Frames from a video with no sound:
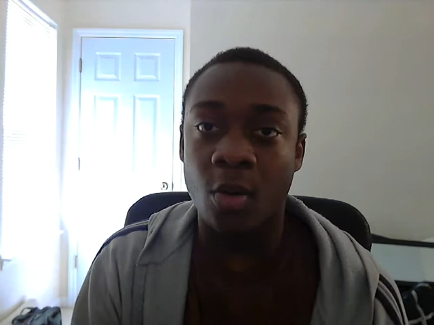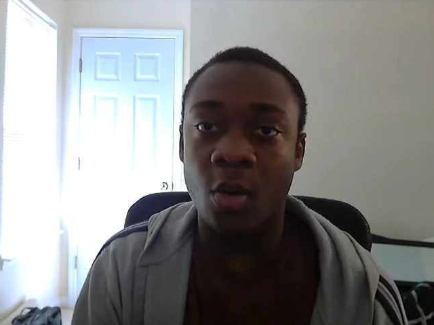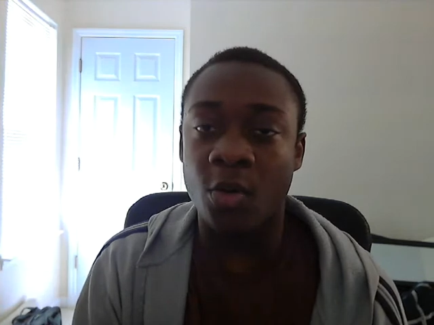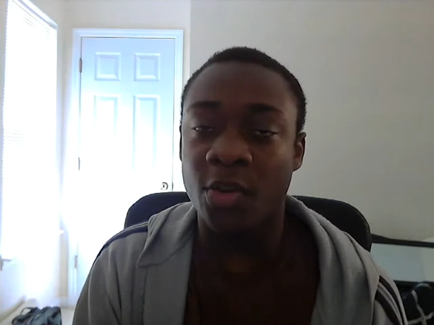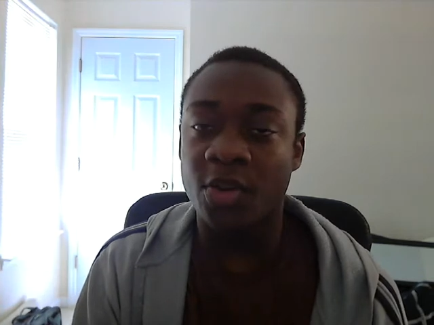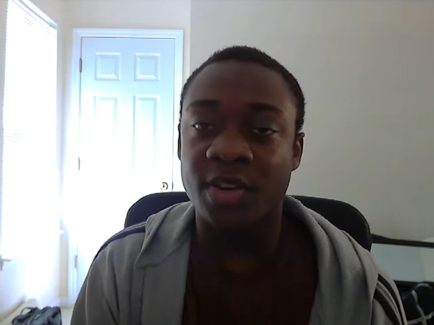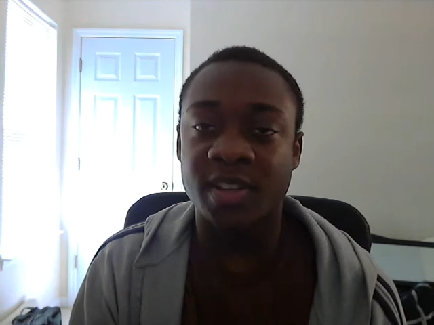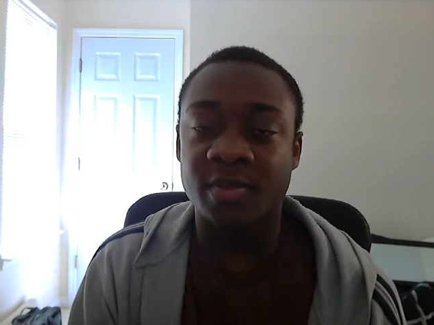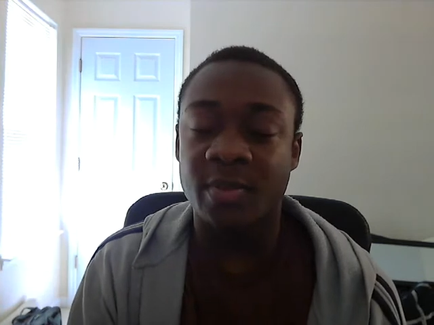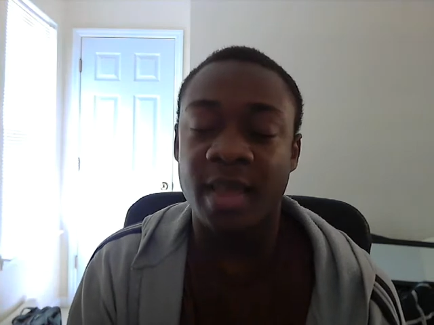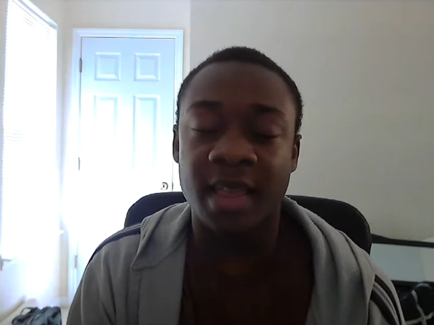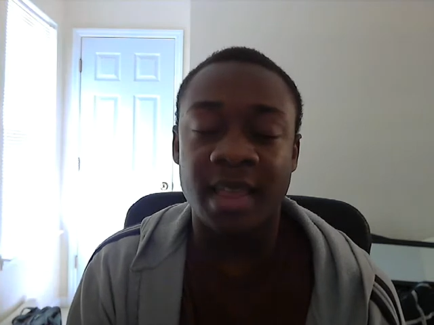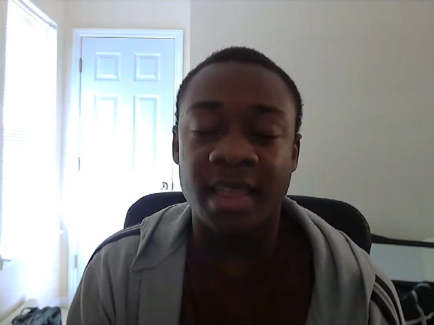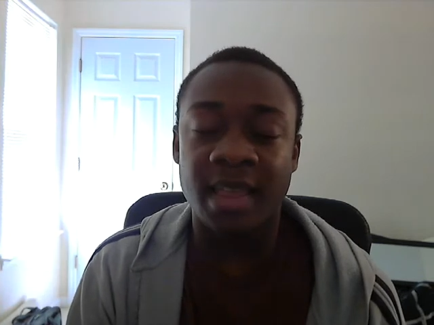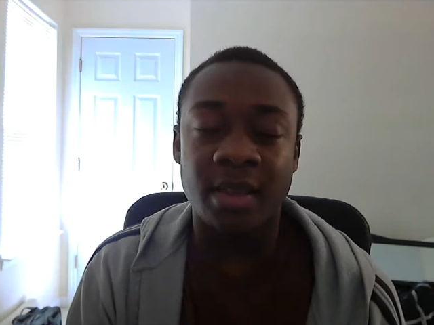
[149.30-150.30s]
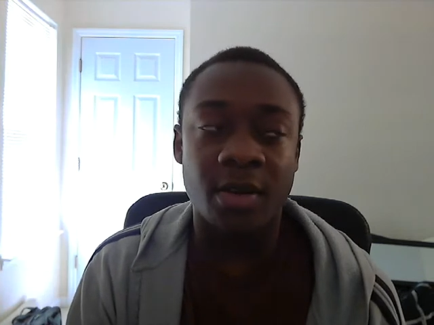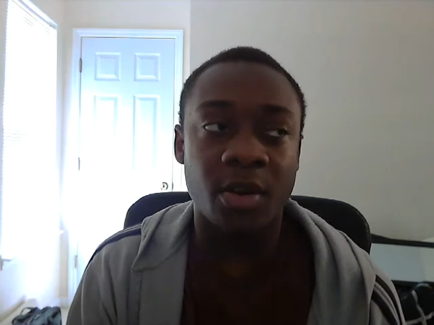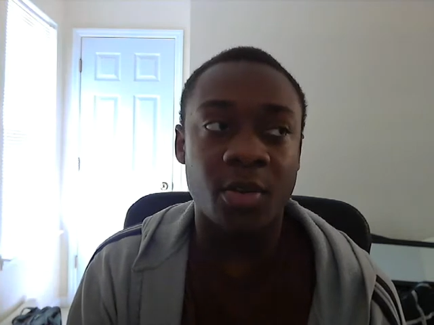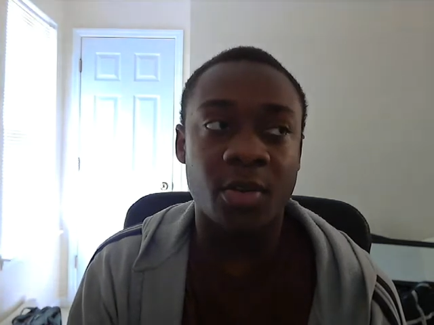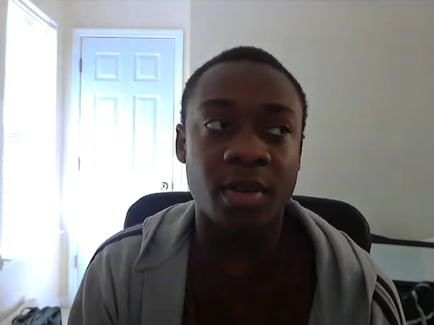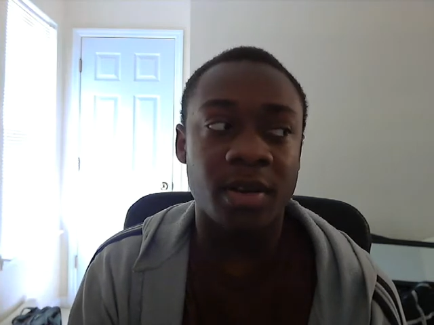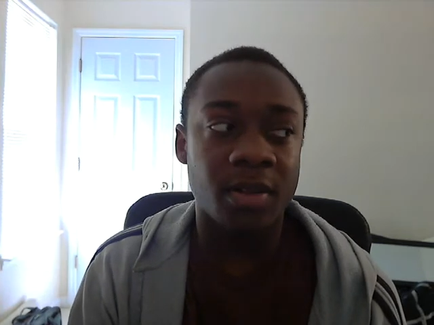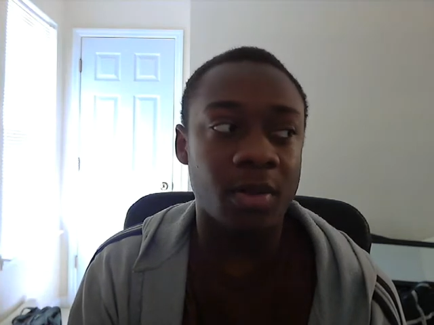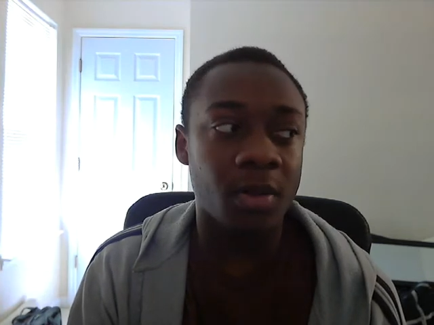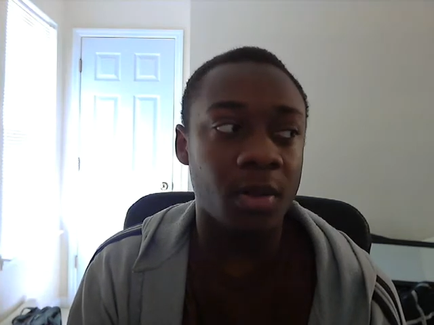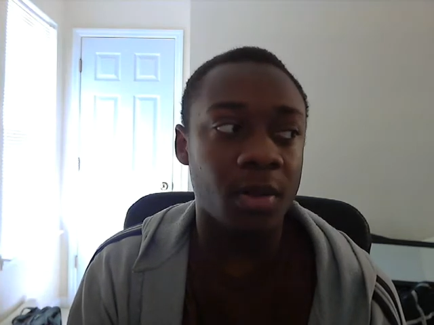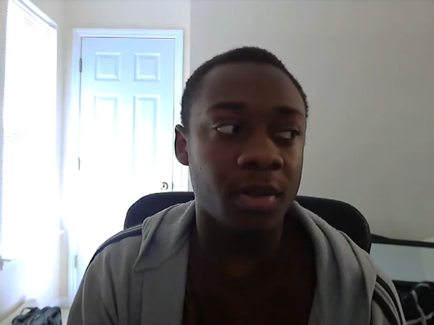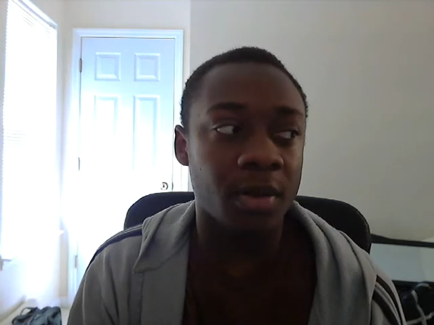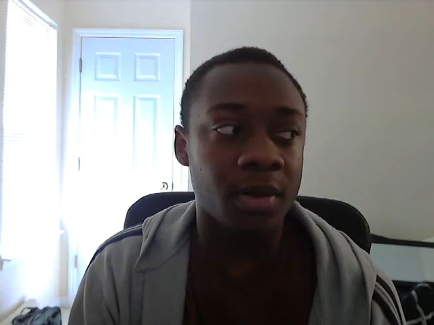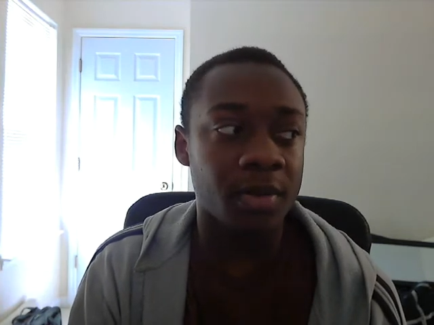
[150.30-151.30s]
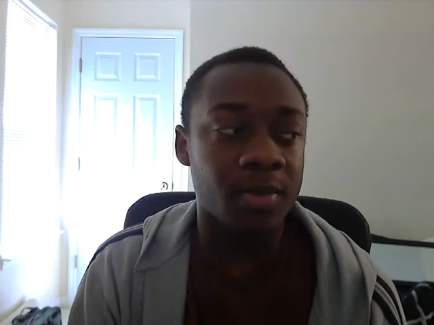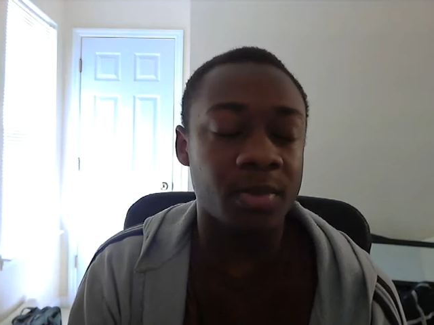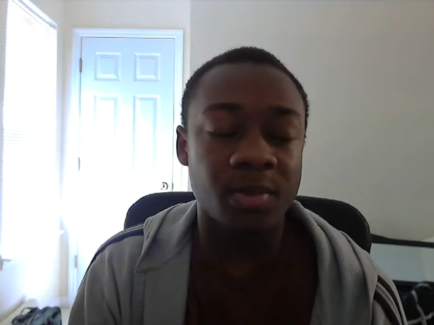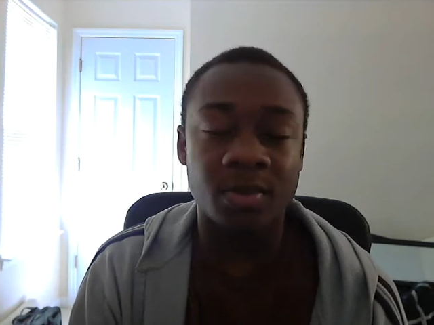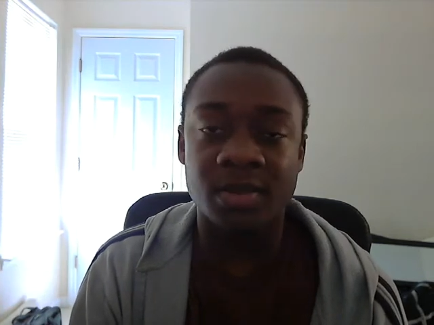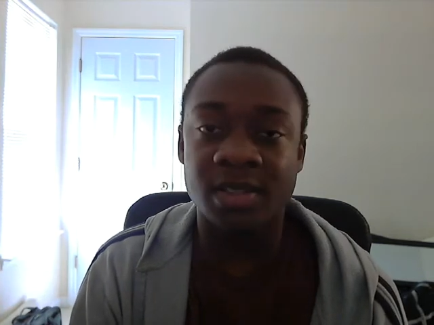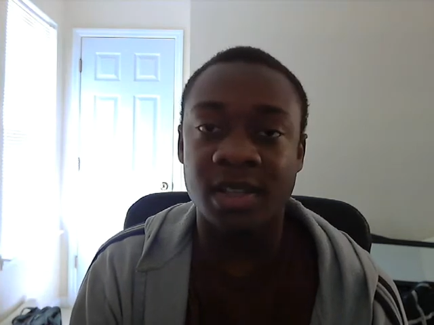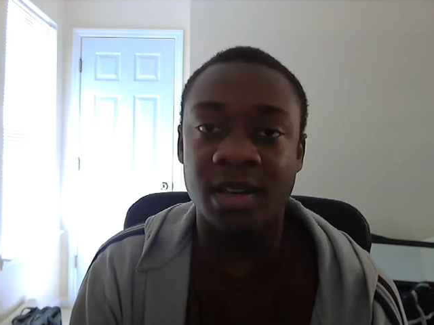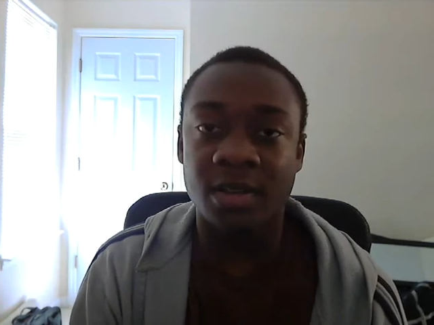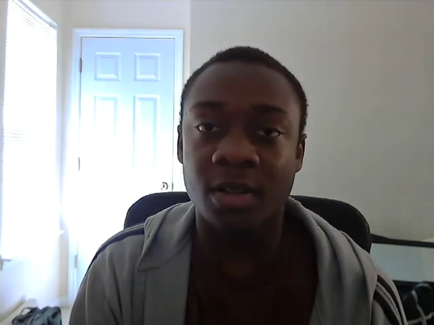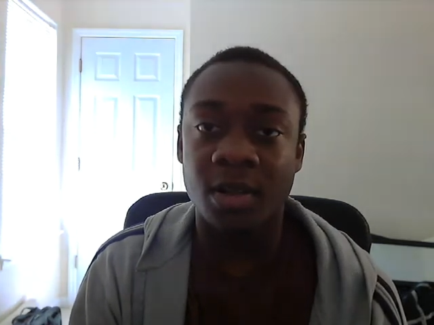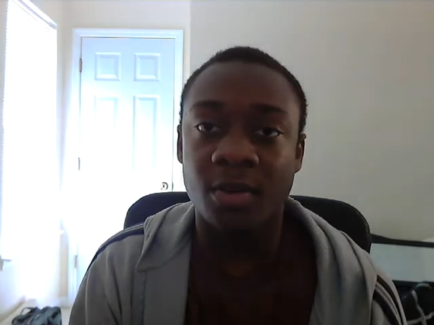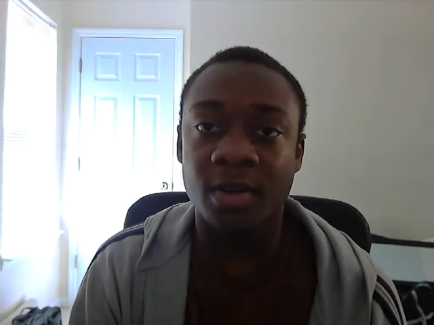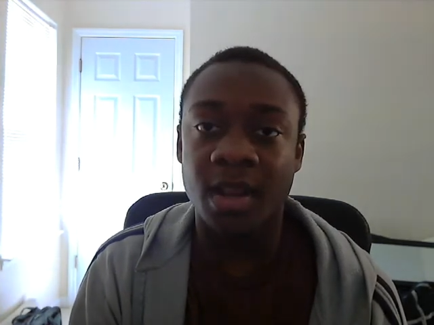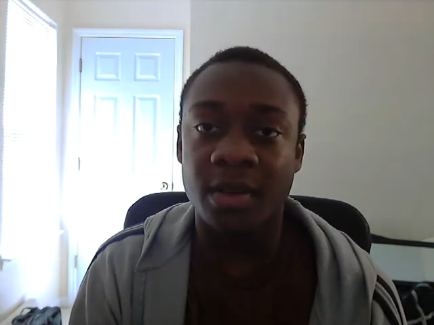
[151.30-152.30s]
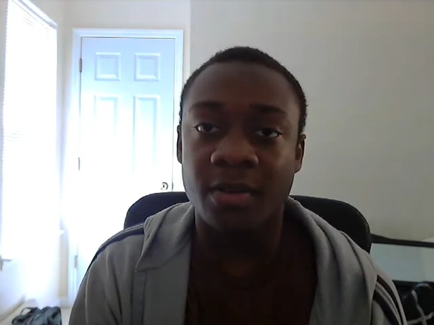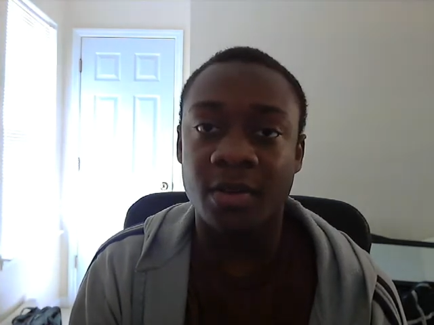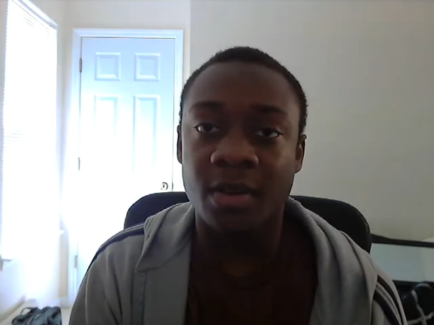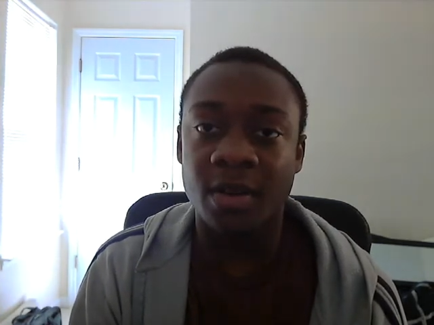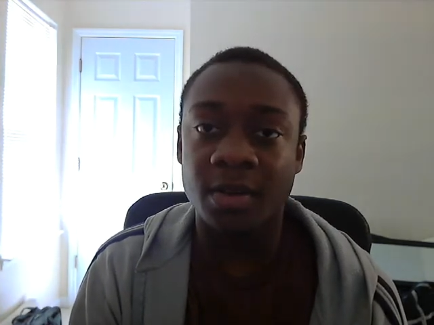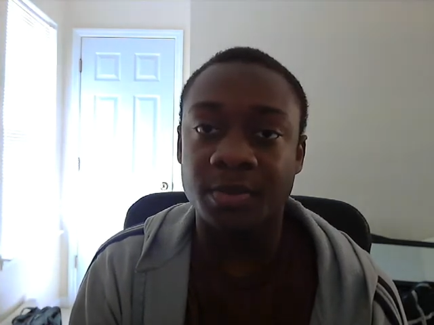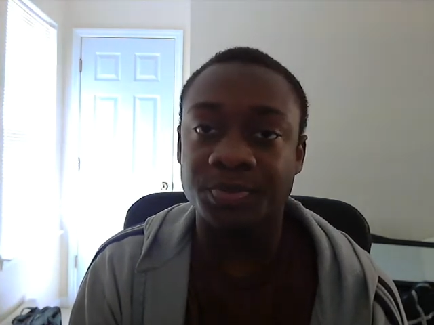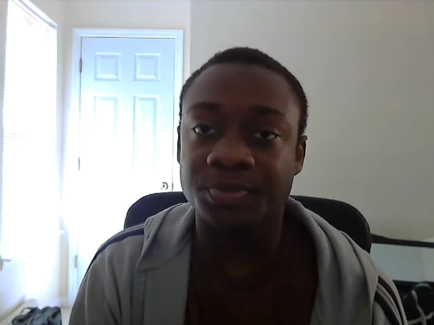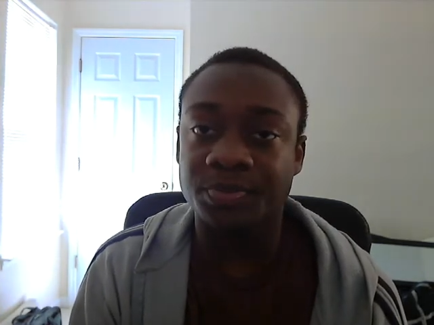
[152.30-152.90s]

or they're just picky or critical or cynical or whatever.